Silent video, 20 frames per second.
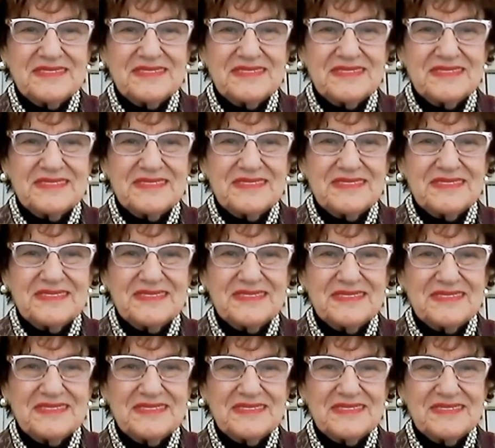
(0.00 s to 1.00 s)

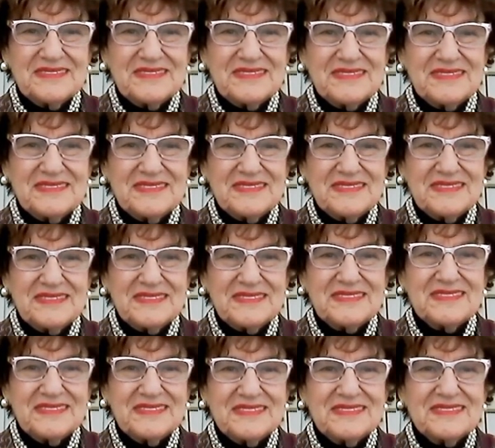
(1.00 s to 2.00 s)

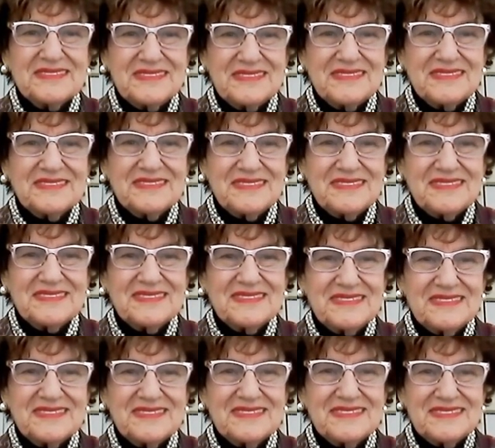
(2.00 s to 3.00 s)

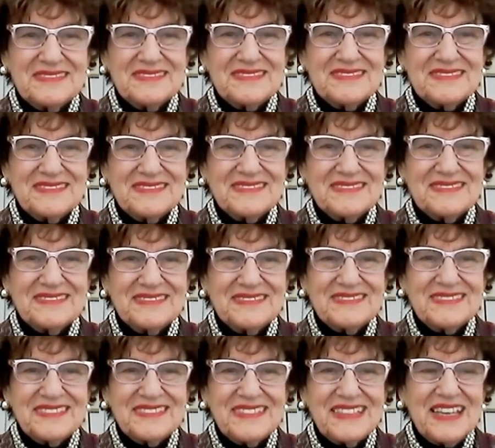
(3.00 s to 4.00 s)

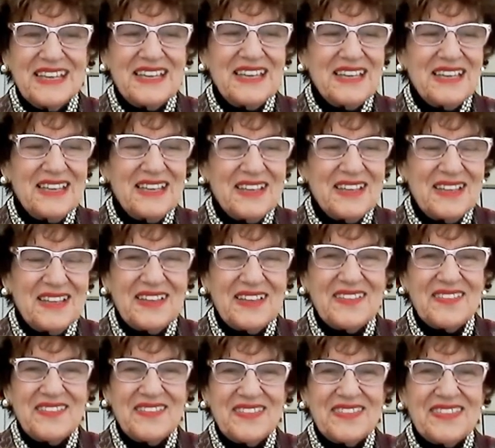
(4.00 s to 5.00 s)

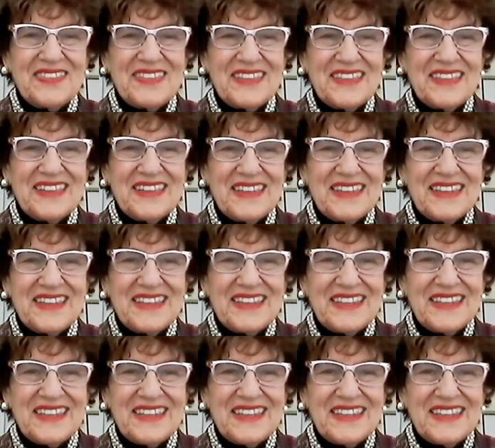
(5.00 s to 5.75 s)
No words are spoken by the person on screen.